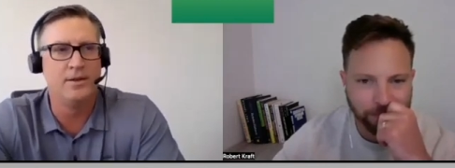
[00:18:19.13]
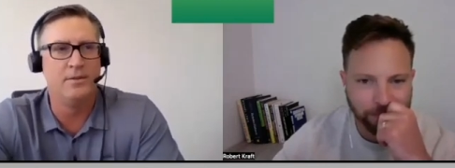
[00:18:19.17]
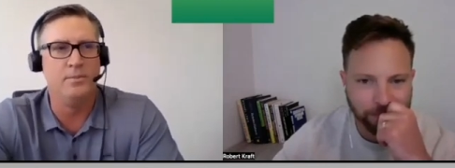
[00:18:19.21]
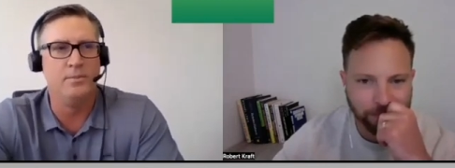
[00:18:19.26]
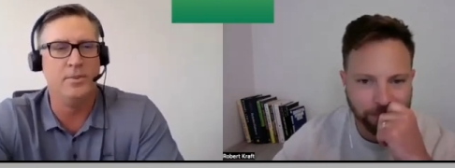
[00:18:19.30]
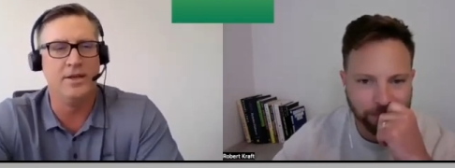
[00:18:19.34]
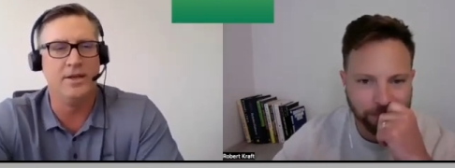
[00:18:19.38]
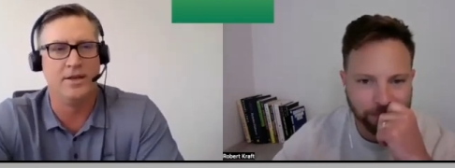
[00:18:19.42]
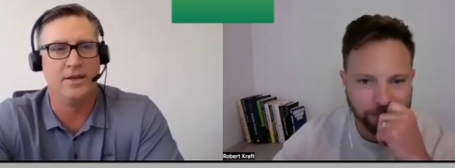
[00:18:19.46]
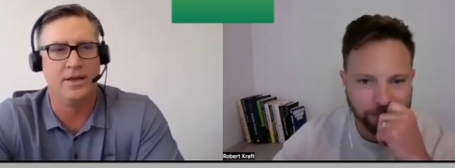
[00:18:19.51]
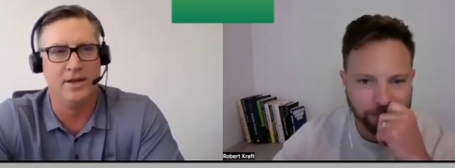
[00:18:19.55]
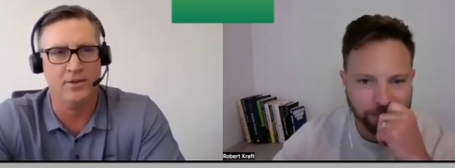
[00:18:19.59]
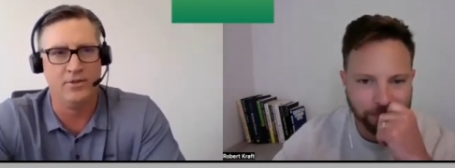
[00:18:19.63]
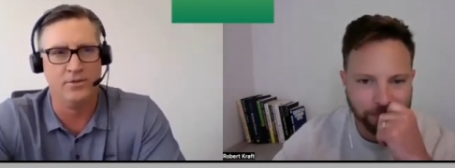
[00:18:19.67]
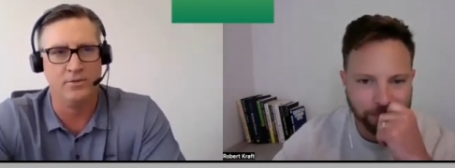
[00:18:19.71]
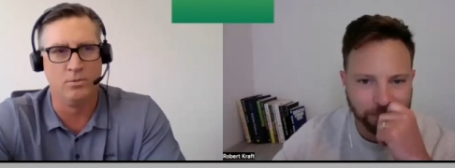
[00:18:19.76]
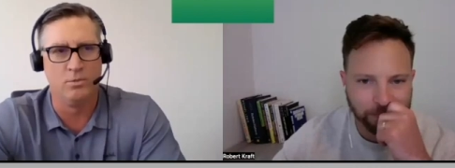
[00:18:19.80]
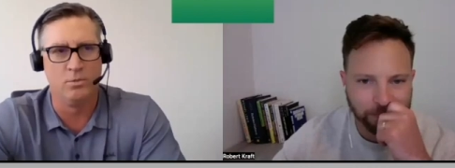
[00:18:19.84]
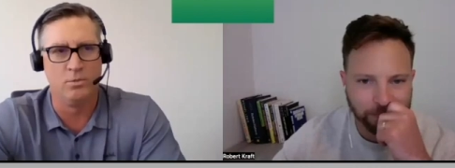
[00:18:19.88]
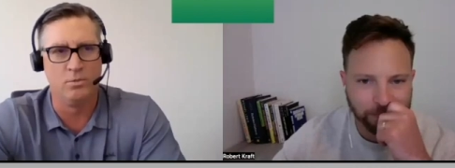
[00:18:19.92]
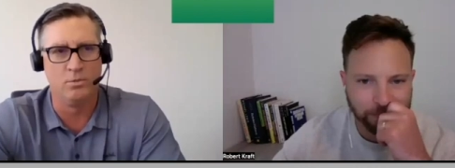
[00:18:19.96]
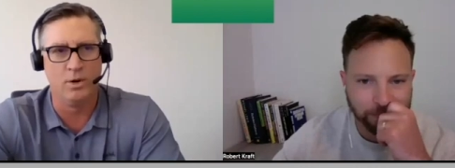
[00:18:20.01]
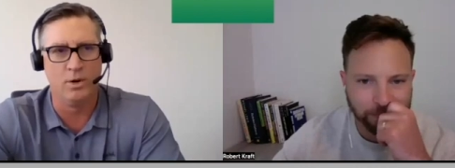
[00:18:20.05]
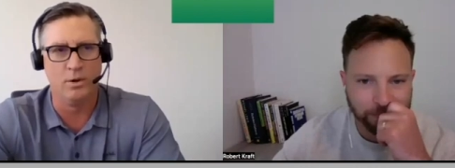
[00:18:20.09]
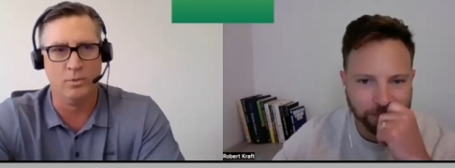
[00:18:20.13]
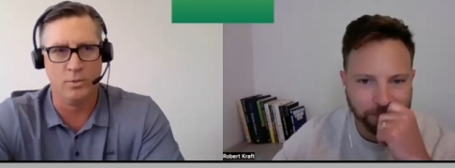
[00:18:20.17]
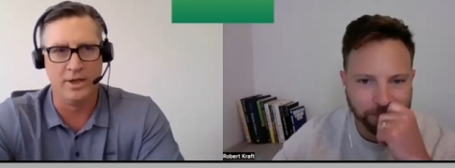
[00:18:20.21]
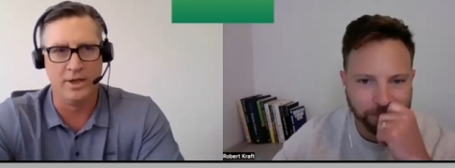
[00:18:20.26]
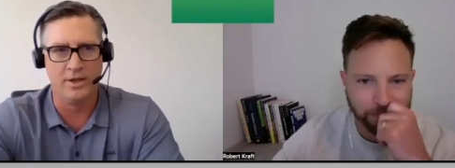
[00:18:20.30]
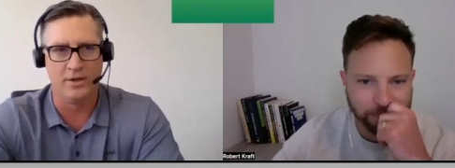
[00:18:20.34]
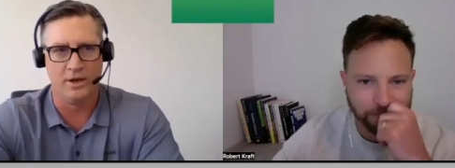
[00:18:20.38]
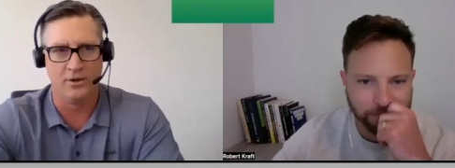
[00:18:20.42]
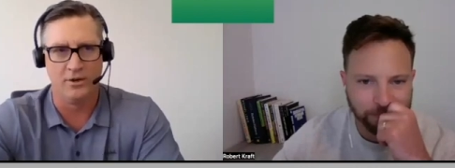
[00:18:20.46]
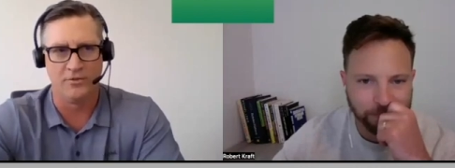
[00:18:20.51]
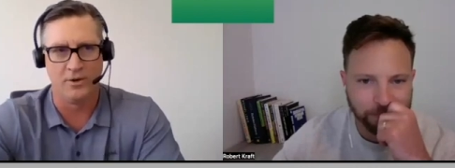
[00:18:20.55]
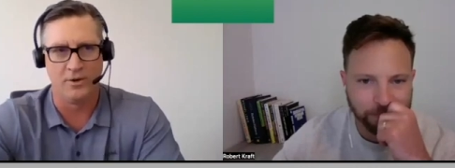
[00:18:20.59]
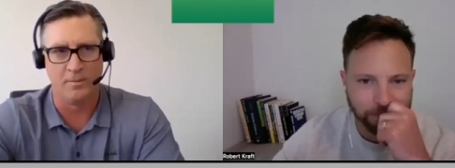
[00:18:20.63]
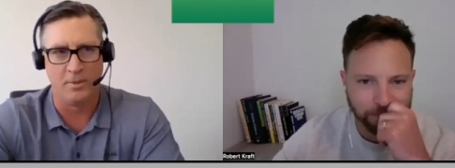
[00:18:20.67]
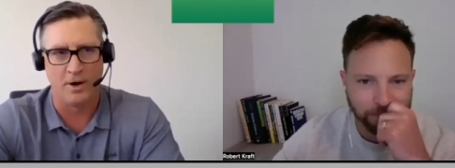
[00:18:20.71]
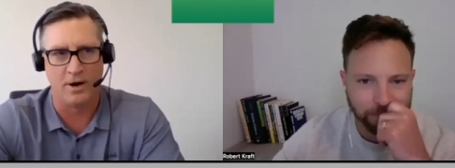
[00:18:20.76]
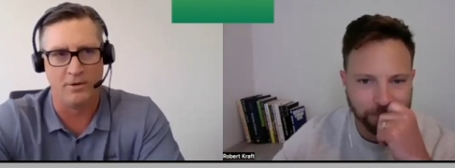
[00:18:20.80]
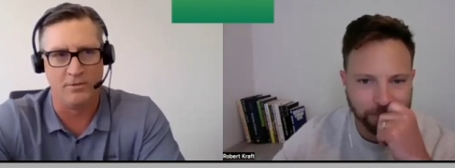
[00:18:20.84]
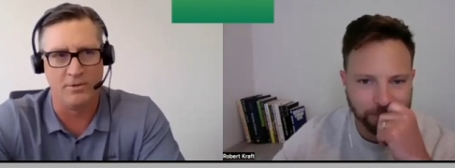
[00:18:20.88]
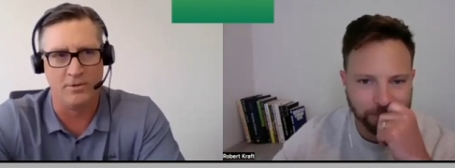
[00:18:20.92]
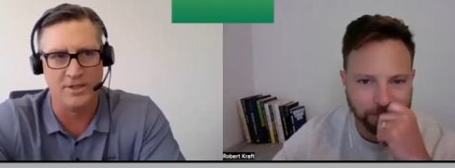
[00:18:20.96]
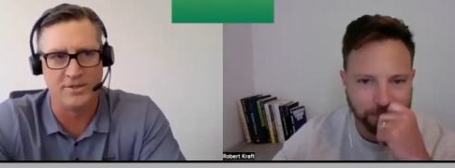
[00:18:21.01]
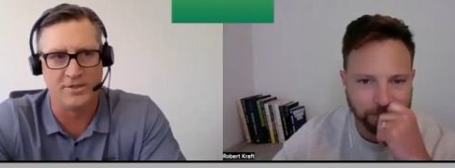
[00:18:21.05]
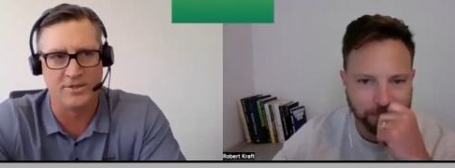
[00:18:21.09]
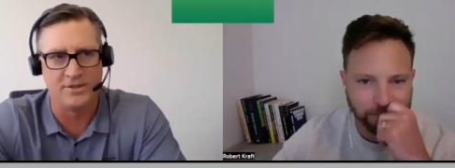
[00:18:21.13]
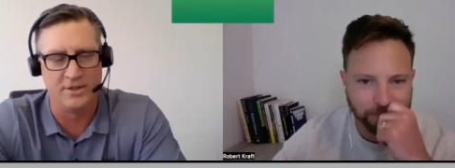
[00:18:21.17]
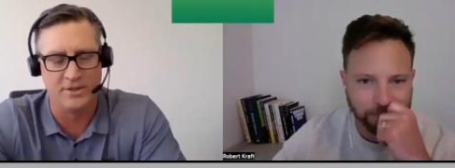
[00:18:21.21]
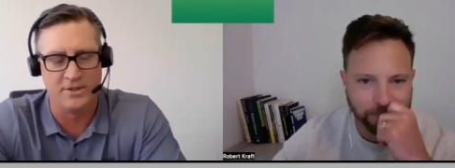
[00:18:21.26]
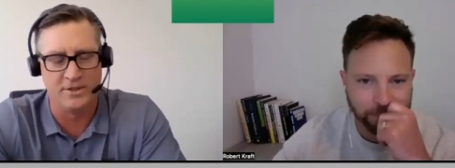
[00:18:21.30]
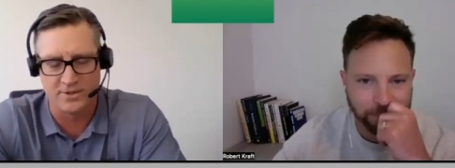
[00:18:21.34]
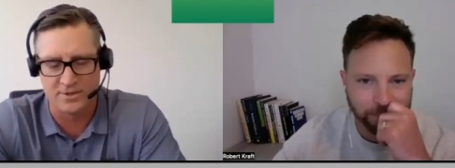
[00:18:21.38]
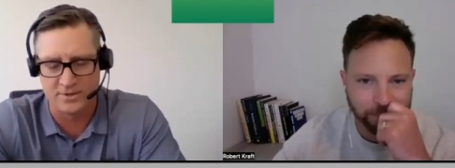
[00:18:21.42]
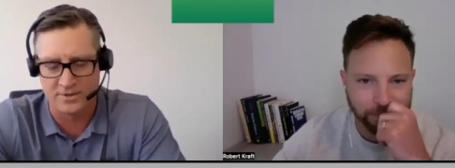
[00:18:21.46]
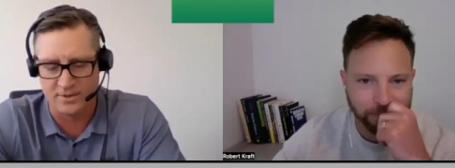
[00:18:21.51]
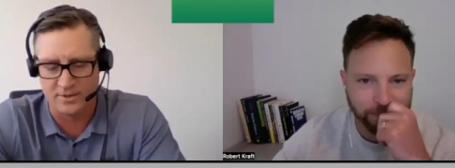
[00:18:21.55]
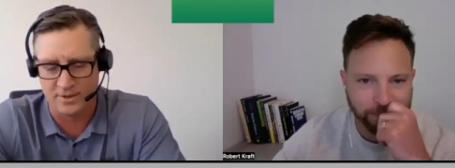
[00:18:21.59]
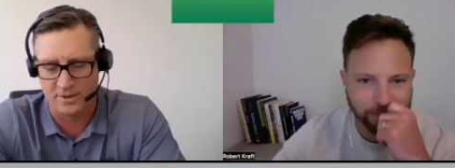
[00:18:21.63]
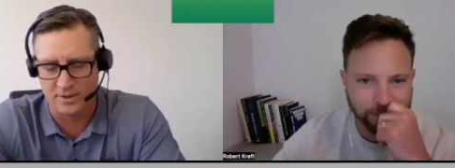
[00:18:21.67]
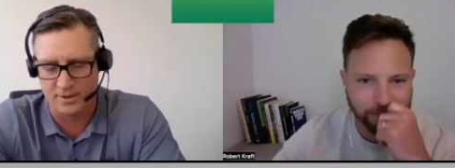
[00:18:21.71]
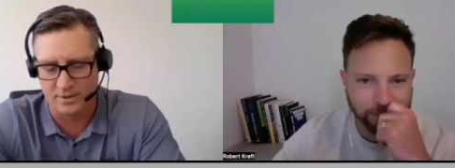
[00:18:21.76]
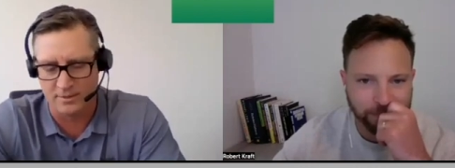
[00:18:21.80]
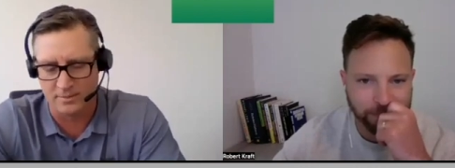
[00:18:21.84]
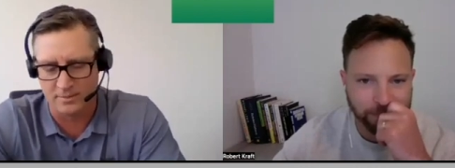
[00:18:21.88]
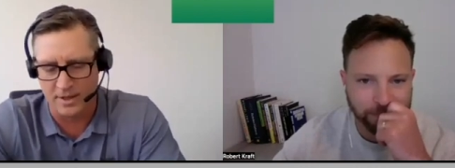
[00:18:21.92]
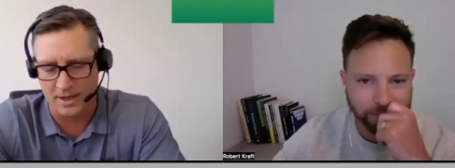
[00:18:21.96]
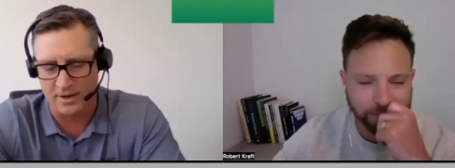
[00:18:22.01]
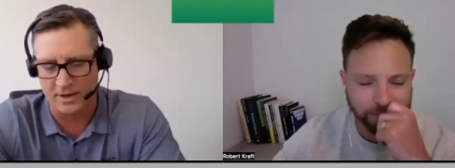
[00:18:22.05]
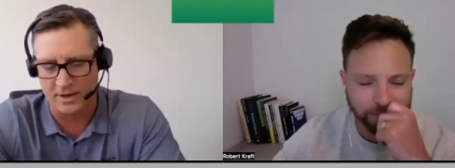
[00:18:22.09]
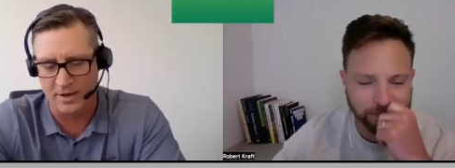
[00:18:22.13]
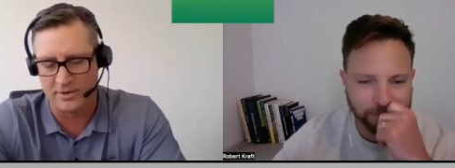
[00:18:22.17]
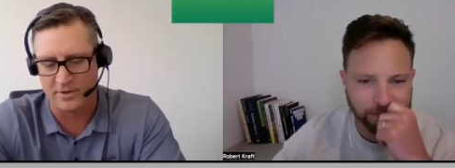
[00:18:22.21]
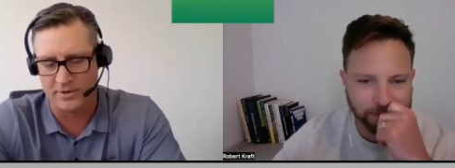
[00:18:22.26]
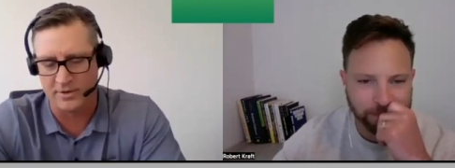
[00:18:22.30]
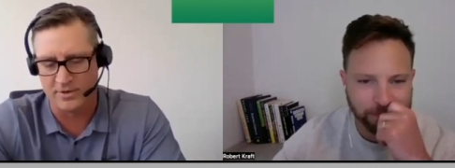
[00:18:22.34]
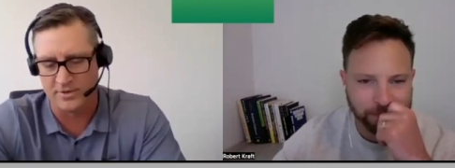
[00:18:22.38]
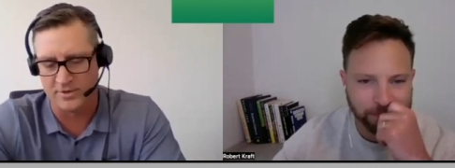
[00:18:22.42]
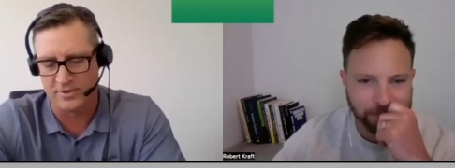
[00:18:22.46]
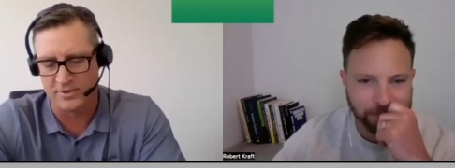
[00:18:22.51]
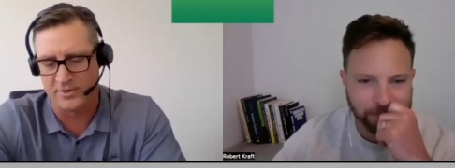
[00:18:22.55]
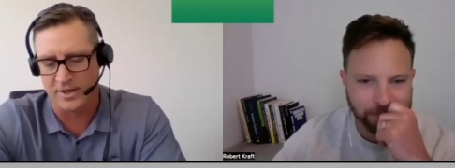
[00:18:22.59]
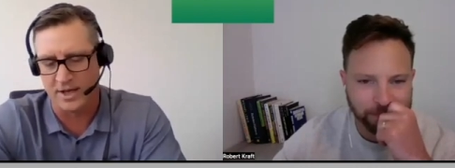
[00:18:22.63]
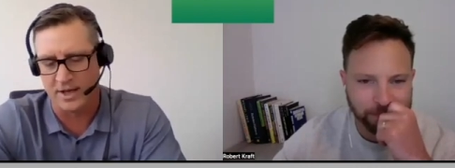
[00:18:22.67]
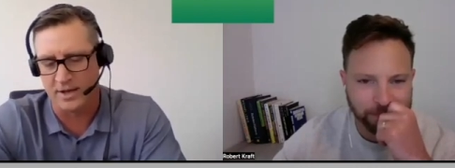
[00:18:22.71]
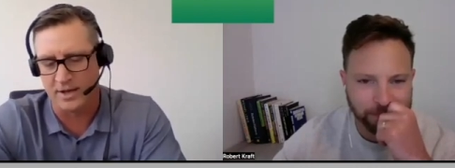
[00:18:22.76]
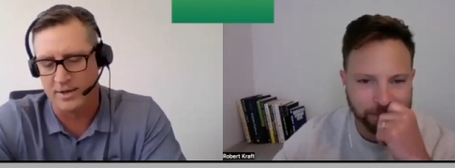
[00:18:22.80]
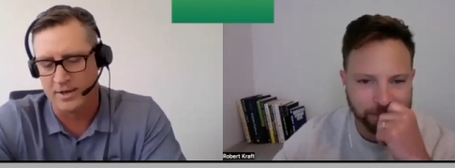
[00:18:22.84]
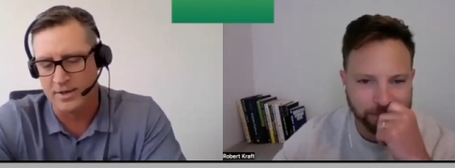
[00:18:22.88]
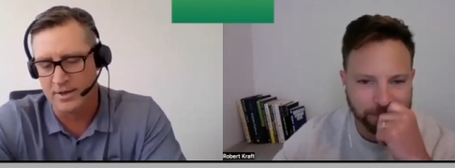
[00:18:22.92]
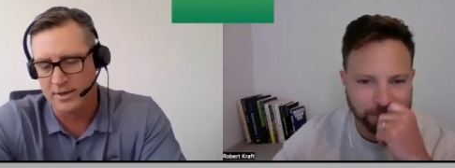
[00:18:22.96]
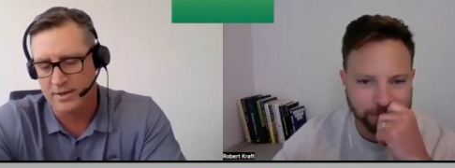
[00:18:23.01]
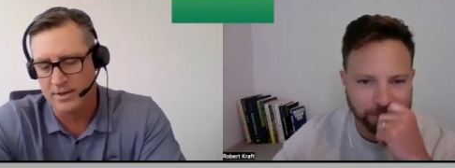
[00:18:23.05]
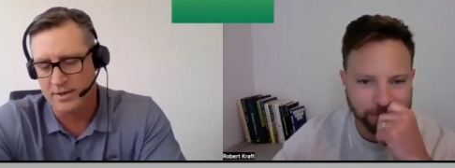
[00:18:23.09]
Speaker 1: because what we know from our research um, and others is that